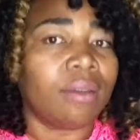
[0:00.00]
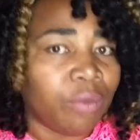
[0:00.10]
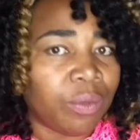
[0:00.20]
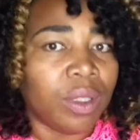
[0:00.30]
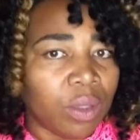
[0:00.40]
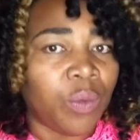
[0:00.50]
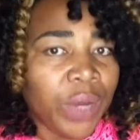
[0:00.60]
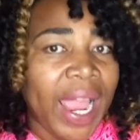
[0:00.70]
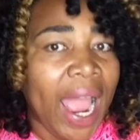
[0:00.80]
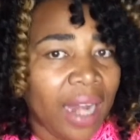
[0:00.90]

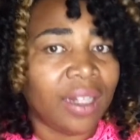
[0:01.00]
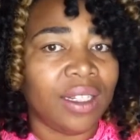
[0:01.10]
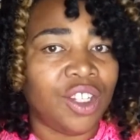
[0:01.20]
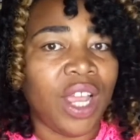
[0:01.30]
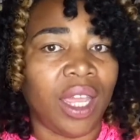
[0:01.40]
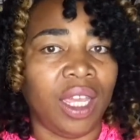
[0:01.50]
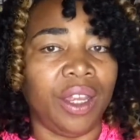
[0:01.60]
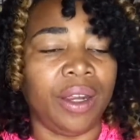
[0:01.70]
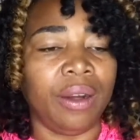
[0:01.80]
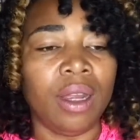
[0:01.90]
Reality check here.
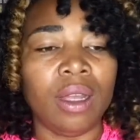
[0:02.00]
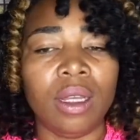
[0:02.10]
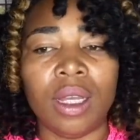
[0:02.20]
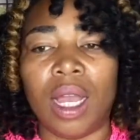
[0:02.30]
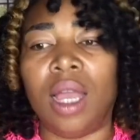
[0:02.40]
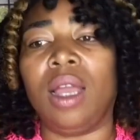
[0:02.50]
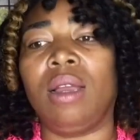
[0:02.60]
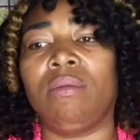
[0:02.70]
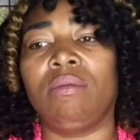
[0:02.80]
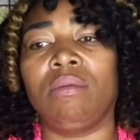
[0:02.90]

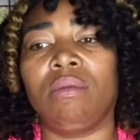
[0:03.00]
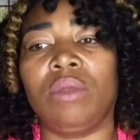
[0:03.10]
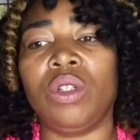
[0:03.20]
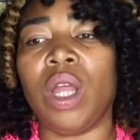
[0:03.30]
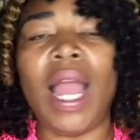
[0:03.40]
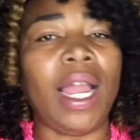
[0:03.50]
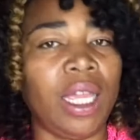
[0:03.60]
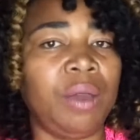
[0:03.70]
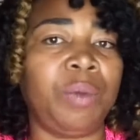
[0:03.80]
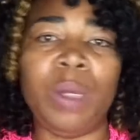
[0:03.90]
I get
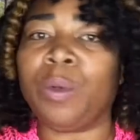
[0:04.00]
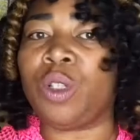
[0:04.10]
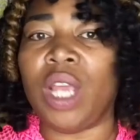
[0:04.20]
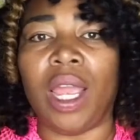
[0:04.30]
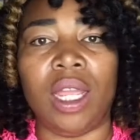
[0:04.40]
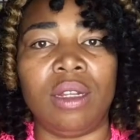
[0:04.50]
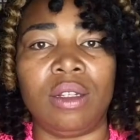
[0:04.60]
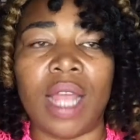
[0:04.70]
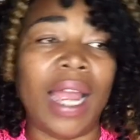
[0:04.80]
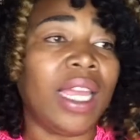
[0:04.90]
people change.
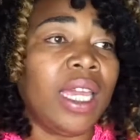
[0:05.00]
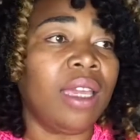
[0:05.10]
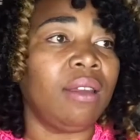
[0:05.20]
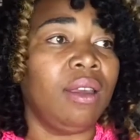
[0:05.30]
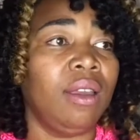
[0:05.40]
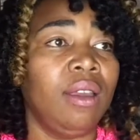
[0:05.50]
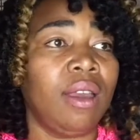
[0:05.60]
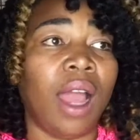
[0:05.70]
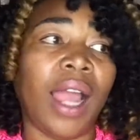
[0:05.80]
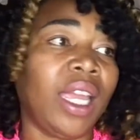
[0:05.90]
I
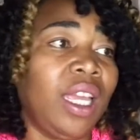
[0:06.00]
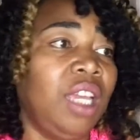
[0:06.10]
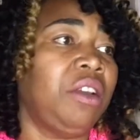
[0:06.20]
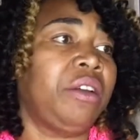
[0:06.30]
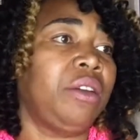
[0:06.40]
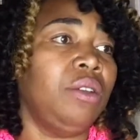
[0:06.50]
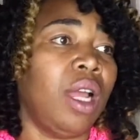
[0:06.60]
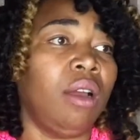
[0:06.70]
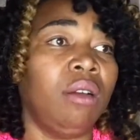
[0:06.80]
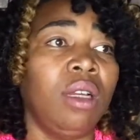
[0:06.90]
can hear,
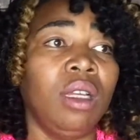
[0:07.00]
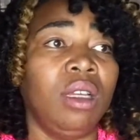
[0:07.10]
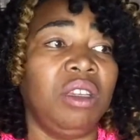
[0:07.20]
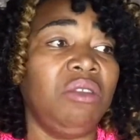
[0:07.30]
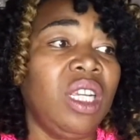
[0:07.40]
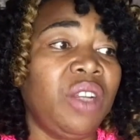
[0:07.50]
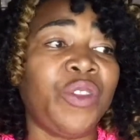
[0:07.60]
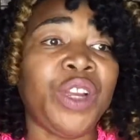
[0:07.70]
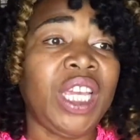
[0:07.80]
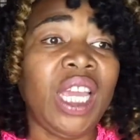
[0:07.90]
you need to
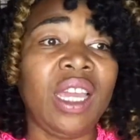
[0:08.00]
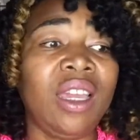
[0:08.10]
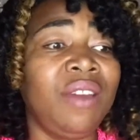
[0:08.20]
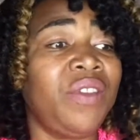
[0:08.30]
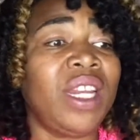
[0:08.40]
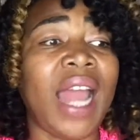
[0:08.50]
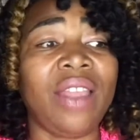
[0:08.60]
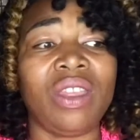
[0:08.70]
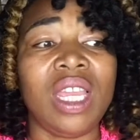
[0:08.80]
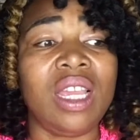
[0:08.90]
forgive and not
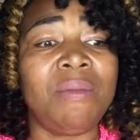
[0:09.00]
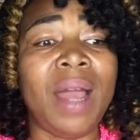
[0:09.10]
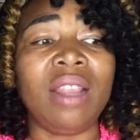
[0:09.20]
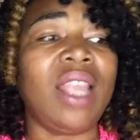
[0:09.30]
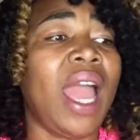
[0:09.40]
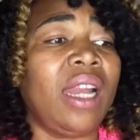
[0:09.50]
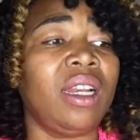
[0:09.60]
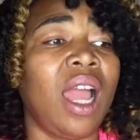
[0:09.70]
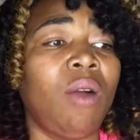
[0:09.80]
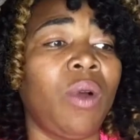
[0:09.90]
think about that and
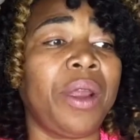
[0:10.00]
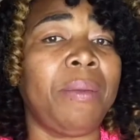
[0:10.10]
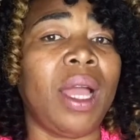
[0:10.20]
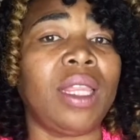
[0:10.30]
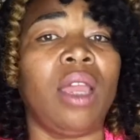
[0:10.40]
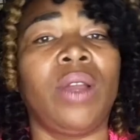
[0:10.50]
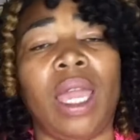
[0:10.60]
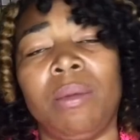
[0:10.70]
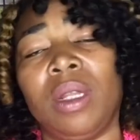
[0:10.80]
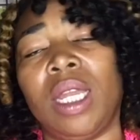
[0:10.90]
not worry about that. Okay,
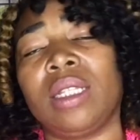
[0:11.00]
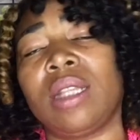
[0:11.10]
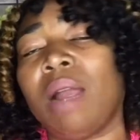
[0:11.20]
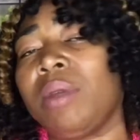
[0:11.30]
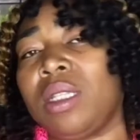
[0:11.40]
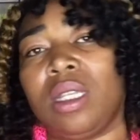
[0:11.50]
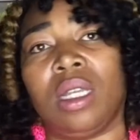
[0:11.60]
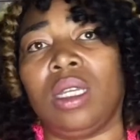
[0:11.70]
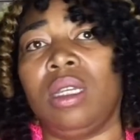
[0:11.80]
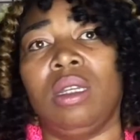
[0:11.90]
but let's not be silly.
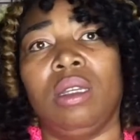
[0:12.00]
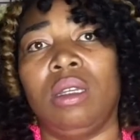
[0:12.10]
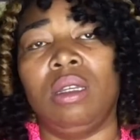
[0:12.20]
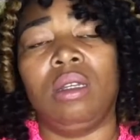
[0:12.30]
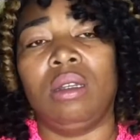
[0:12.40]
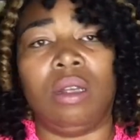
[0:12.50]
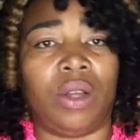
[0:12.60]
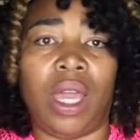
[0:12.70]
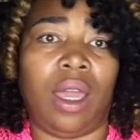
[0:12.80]
Okay?